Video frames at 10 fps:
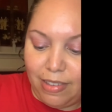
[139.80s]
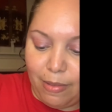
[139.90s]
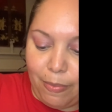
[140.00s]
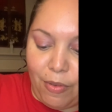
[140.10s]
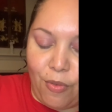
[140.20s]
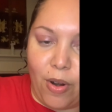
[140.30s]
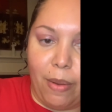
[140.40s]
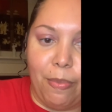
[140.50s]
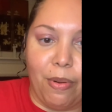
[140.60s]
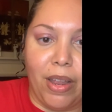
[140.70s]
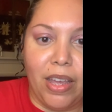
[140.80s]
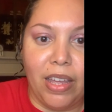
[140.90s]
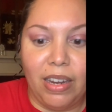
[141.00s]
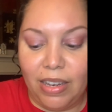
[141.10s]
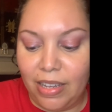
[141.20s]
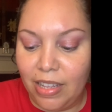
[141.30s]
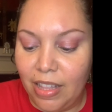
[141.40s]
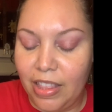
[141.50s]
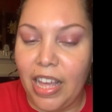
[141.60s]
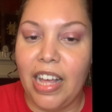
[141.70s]
before I break it.
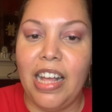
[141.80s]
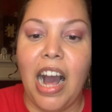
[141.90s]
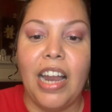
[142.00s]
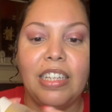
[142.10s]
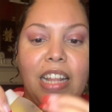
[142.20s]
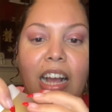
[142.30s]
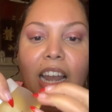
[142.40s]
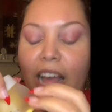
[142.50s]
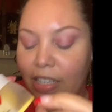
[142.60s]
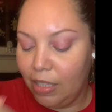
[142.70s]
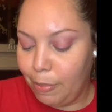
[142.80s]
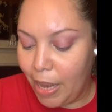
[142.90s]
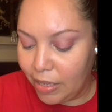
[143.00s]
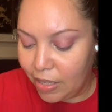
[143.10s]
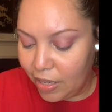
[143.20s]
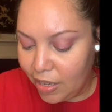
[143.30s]
Thank God it's not glass, it's plastic.